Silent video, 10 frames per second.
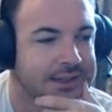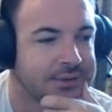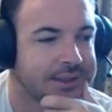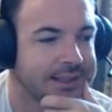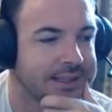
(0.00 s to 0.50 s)

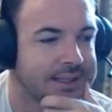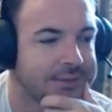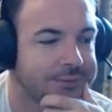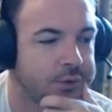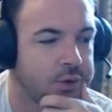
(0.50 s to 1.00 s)
really,
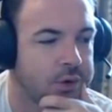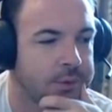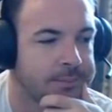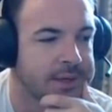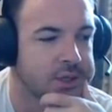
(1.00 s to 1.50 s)

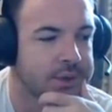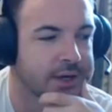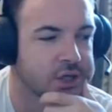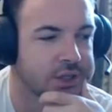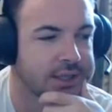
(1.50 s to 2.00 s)
for me to
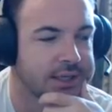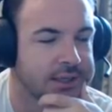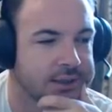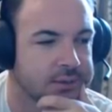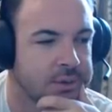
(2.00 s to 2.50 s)
actually
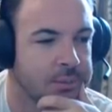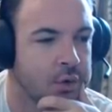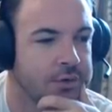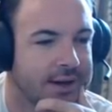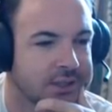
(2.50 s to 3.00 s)

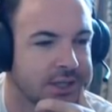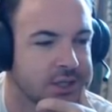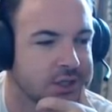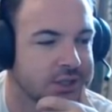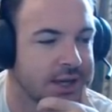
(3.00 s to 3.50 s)
remove
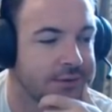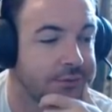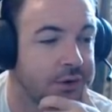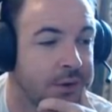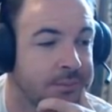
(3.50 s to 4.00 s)
isolation state
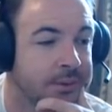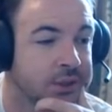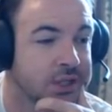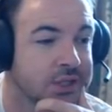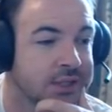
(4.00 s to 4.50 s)
from
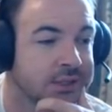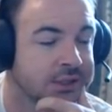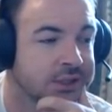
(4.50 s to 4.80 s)
Shishkin,